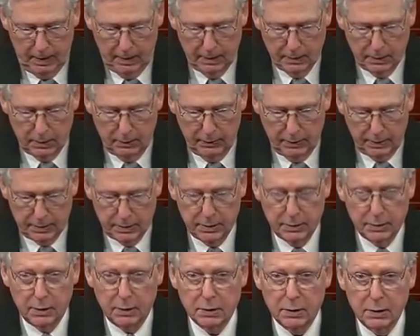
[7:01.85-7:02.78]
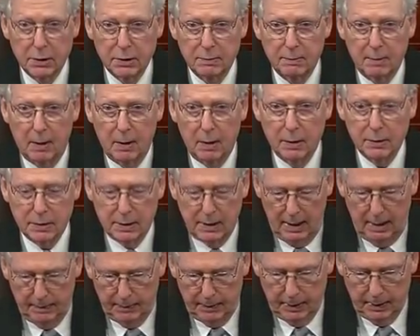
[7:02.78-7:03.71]
So, this is just a small
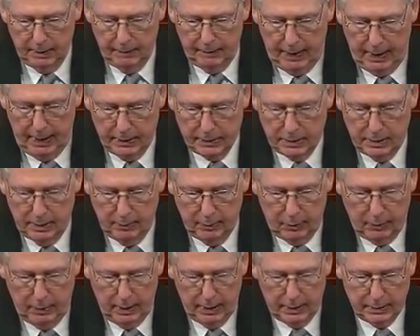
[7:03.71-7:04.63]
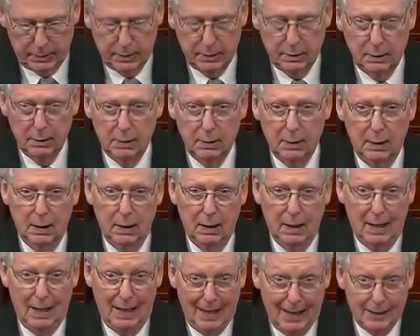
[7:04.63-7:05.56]
sampling of House Democrats'
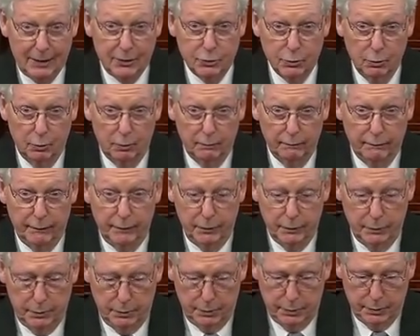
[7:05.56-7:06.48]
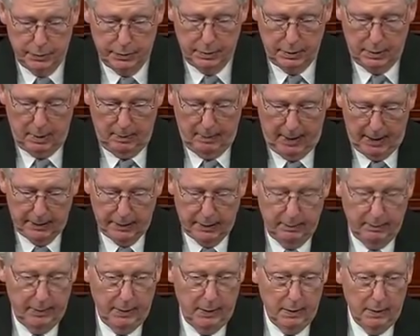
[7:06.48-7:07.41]
actual views about the
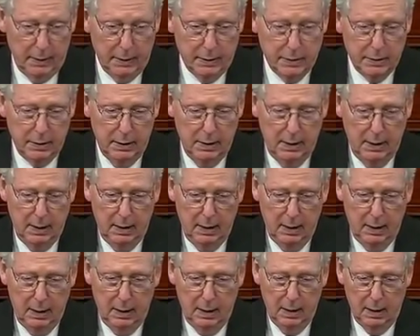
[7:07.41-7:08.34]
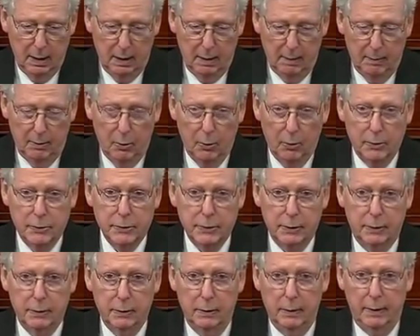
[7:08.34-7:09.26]
merits of border
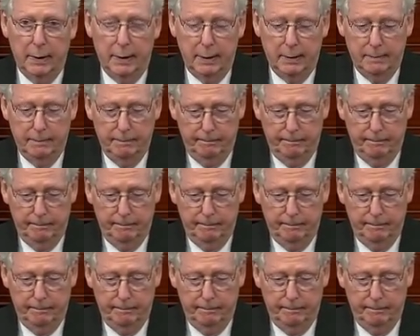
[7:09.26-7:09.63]
security.